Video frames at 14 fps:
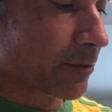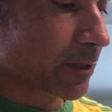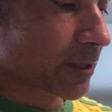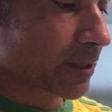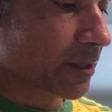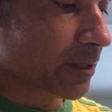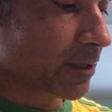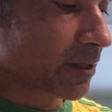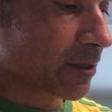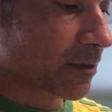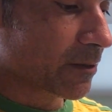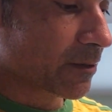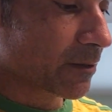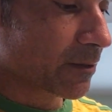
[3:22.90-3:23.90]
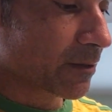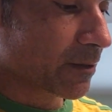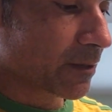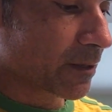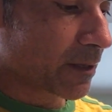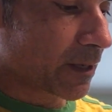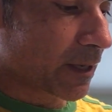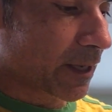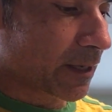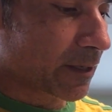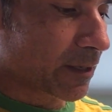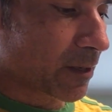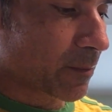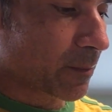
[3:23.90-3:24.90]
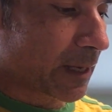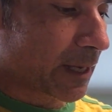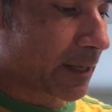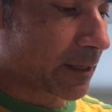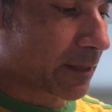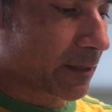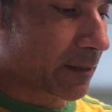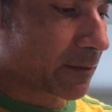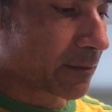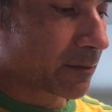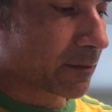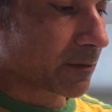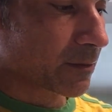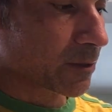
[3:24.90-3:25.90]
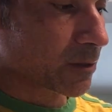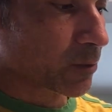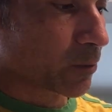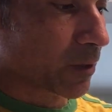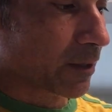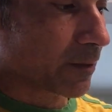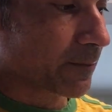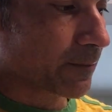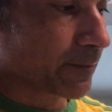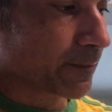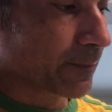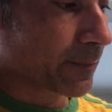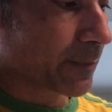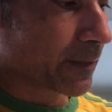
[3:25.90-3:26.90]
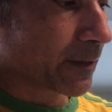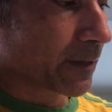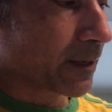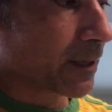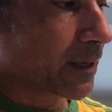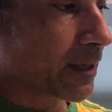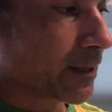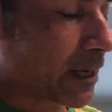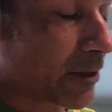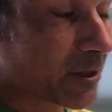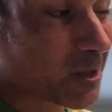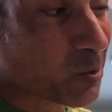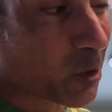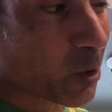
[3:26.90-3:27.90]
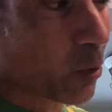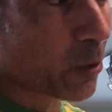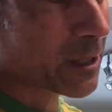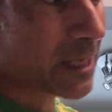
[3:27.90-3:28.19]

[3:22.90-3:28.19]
here and come back in as well. Now this is what always